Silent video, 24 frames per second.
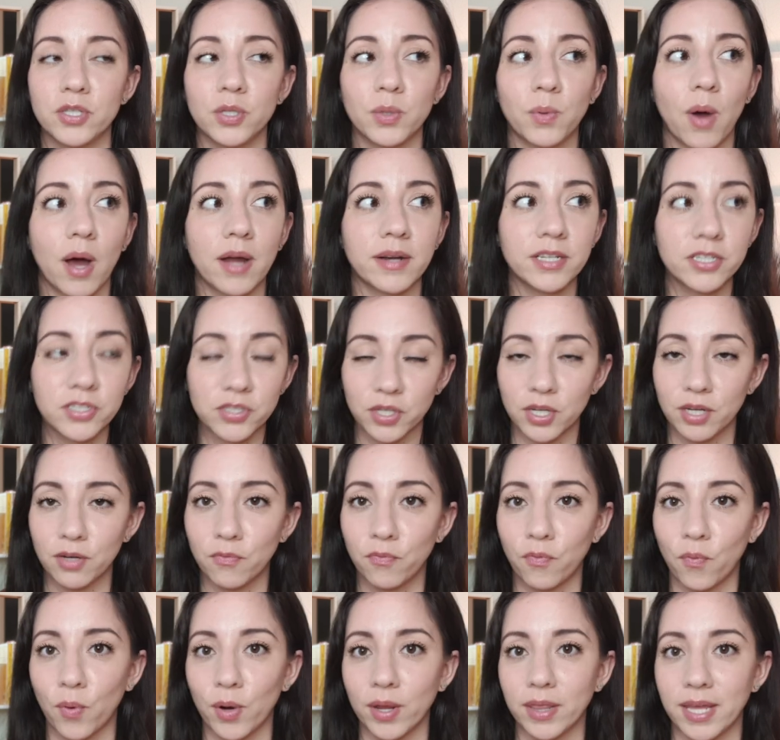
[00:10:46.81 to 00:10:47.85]
to audition
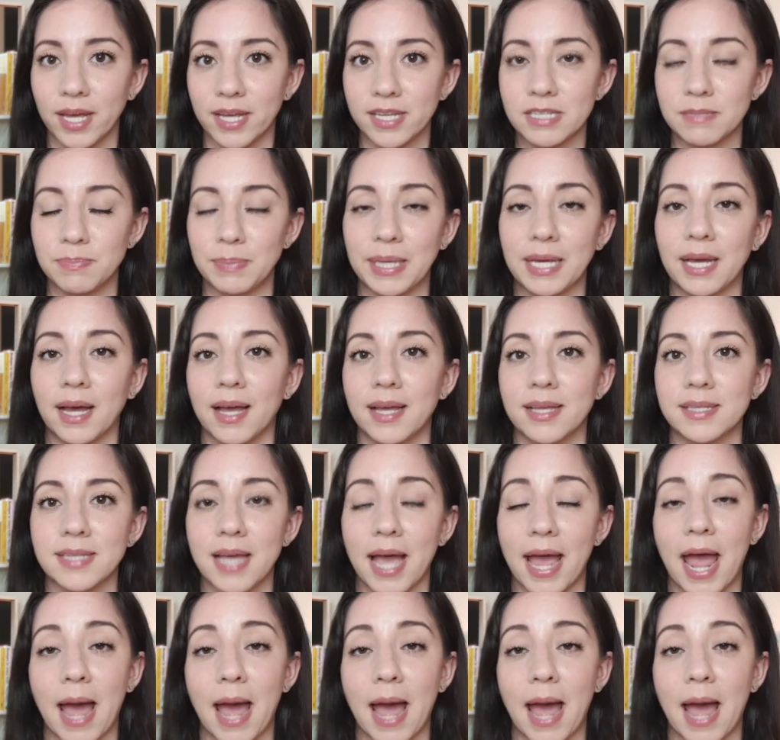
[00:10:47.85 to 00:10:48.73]
for this because I